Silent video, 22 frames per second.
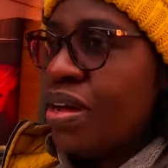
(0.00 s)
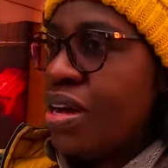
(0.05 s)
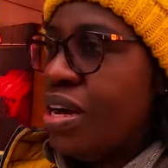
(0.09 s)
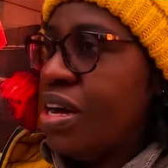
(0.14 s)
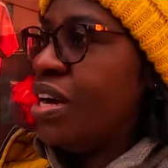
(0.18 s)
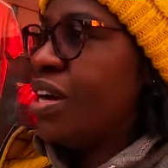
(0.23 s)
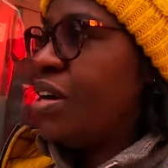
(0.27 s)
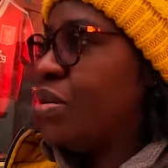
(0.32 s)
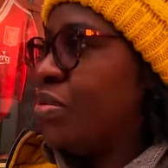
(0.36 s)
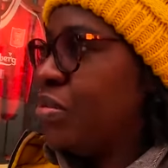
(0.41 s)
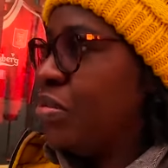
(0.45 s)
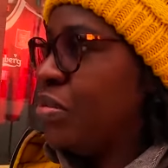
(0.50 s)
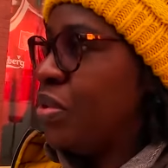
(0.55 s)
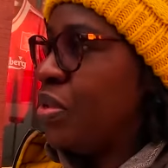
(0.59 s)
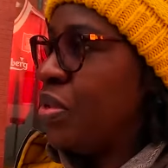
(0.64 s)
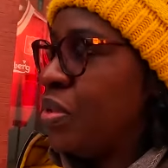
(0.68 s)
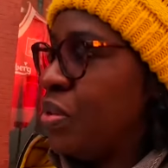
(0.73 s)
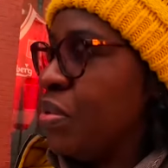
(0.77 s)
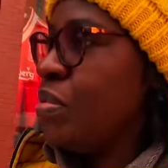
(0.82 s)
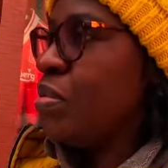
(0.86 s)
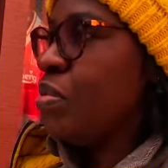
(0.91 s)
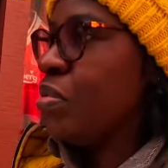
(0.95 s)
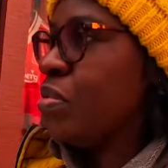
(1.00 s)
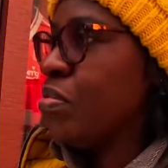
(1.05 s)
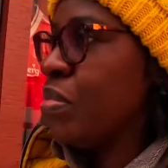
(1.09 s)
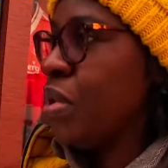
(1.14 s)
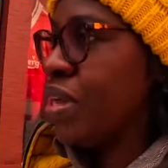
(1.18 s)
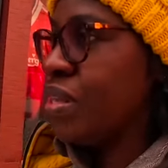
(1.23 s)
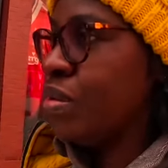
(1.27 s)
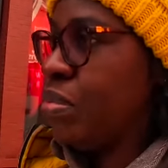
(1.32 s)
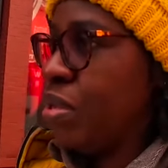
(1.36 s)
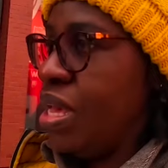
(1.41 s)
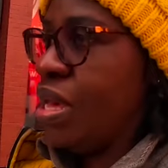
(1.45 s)
Uh, you
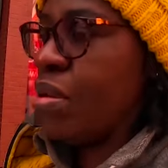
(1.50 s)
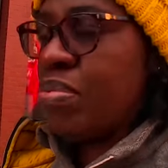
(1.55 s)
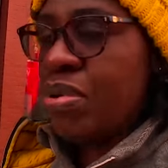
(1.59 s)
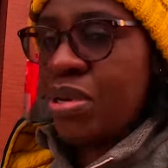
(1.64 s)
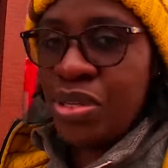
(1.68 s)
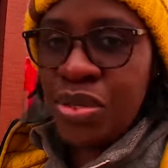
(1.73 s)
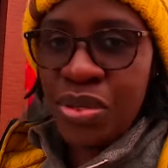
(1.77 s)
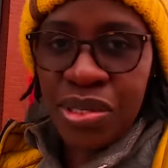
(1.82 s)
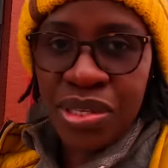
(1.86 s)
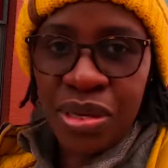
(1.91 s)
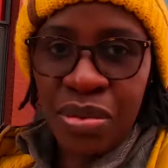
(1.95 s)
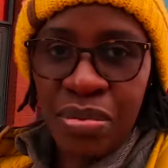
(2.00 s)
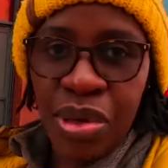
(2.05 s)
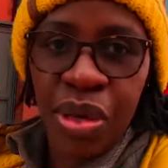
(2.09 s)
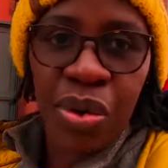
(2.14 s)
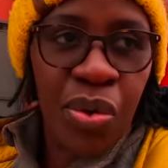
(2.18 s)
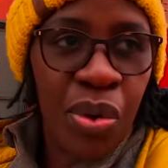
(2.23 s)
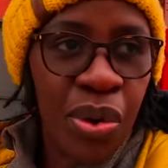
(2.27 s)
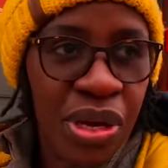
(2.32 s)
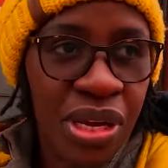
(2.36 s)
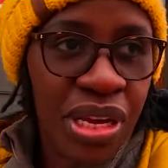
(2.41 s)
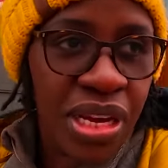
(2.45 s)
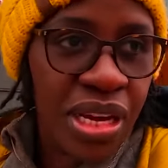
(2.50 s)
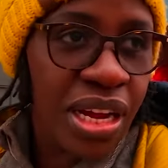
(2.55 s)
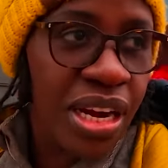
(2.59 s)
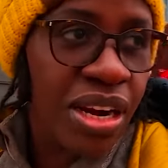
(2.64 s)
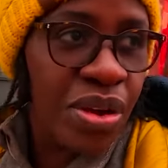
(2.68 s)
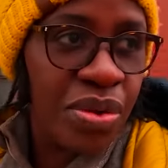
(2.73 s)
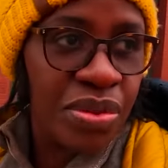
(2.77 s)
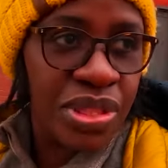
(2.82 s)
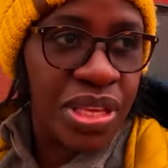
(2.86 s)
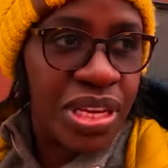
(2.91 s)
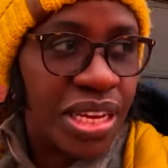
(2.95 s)
might be happy to see me walking
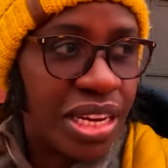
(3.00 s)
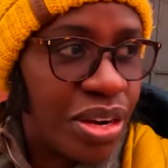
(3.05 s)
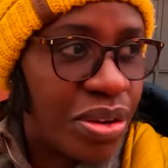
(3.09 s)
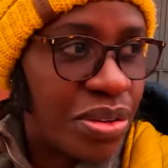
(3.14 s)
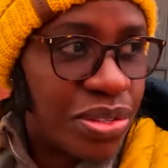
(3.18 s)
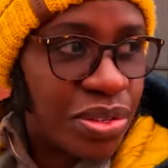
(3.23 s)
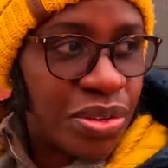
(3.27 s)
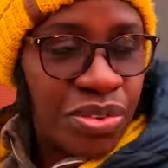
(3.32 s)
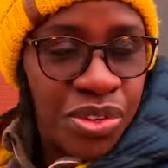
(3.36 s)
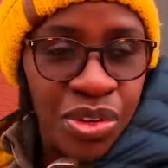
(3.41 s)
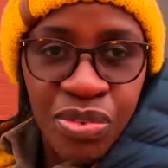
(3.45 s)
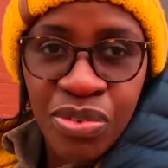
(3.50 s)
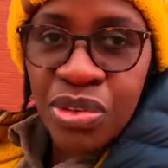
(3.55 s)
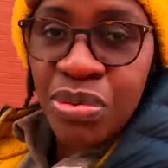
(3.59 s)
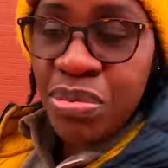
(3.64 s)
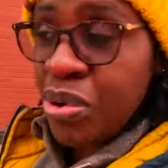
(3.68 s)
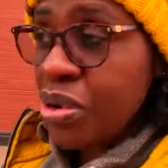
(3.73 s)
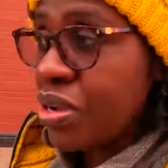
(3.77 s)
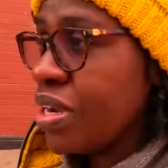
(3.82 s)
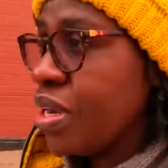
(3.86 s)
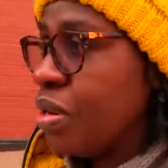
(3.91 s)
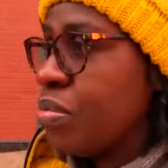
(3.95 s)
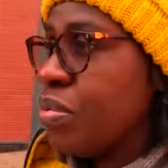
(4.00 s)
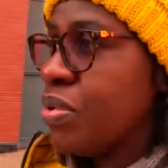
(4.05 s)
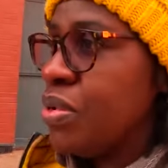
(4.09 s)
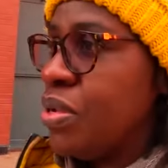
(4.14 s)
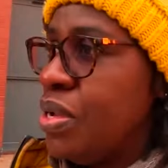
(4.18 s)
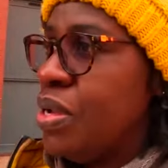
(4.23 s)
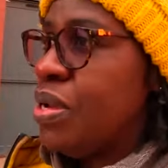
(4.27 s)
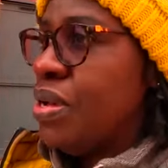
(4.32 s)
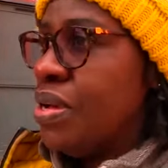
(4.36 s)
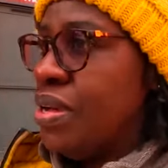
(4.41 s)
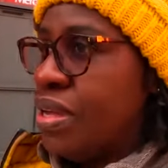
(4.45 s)
around the grounds of your football club.
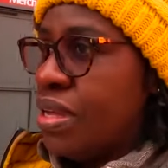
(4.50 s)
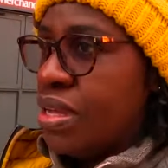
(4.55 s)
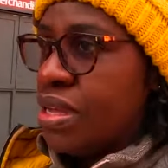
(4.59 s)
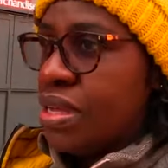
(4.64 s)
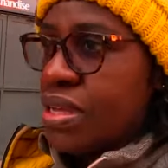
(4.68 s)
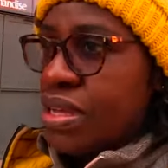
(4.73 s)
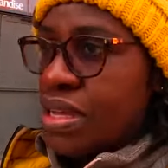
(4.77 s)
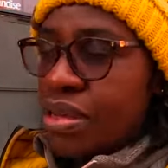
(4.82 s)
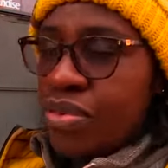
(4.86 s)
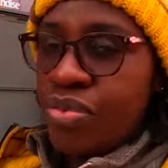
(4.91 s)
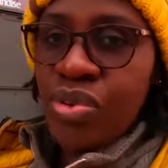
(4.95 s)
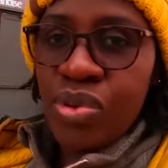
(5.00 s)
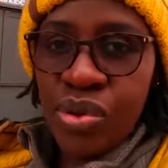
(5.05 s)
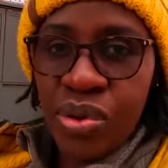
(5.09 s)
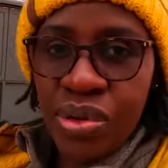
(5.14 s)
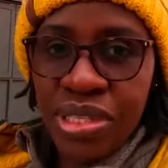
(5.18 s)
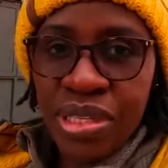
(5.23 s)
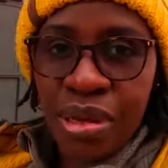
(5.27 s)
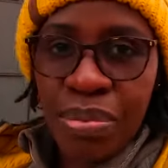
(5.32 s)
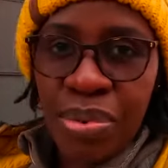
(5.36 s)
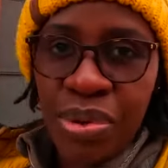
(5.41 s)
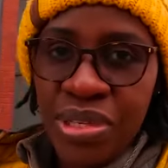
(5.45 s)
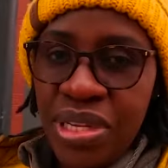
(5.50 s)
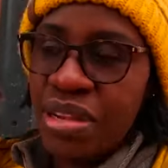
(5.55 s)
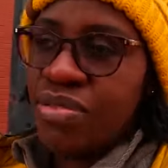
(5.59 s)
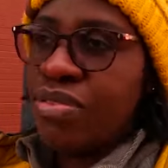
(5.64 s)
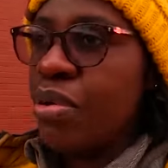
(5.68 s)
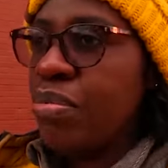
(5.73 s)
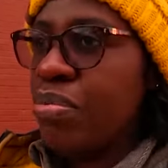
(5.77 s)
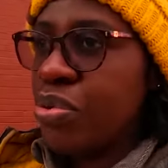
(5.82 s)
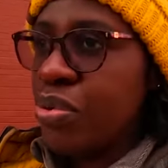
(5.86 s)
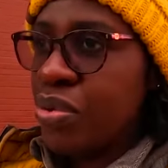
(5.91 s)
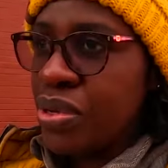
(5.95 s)
If you don't support
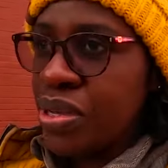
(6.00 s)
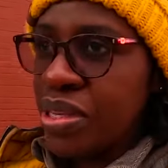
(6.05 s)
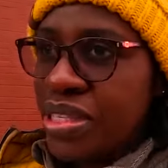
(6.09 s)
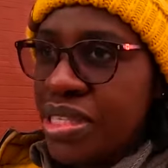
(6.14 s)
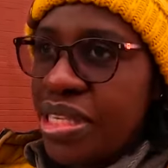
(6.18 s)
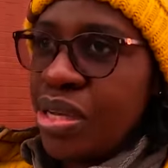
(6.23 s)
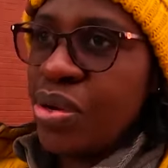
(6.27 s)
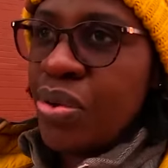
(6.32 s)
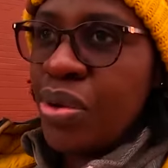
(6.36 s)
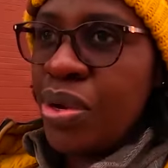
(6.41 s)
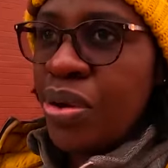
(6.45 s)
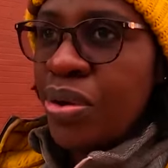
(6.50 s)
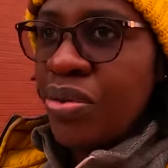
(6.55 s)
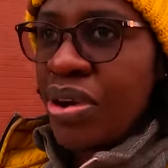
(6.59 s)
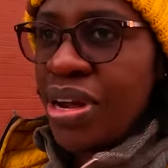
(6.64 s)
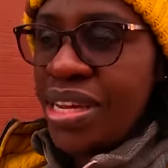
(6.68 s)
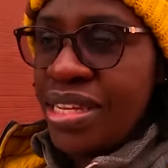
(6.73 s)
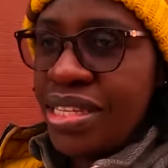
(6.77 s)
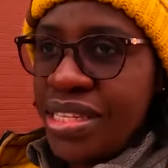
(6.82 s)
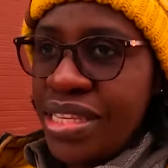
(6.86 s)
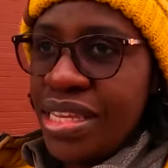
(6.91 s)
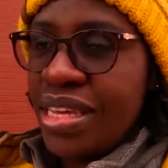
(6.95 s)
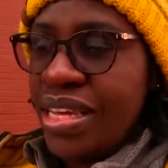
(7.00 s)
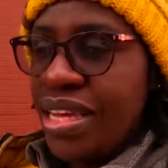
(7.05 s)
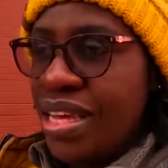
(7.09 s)
Liverpool, it's still alright.